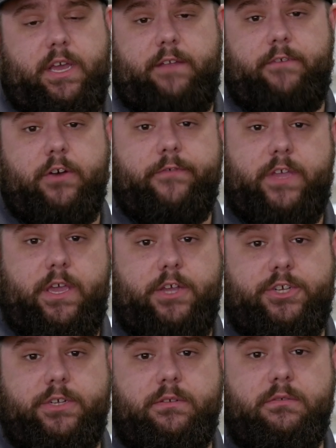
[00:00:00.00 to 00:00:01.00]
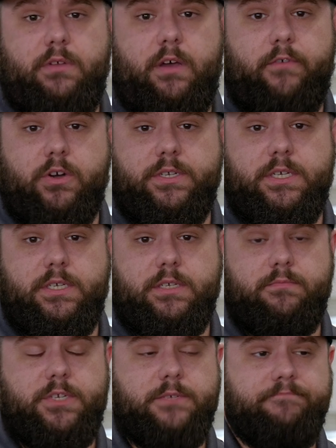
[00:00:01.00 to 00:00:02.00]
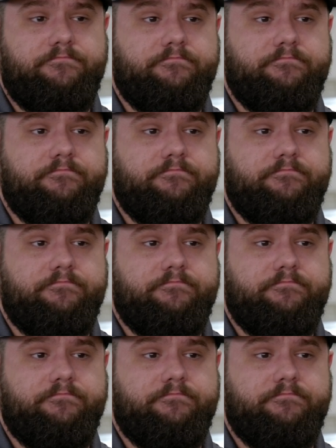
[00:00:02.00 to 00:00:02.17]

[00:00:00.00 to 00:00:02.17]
and verification of our systems.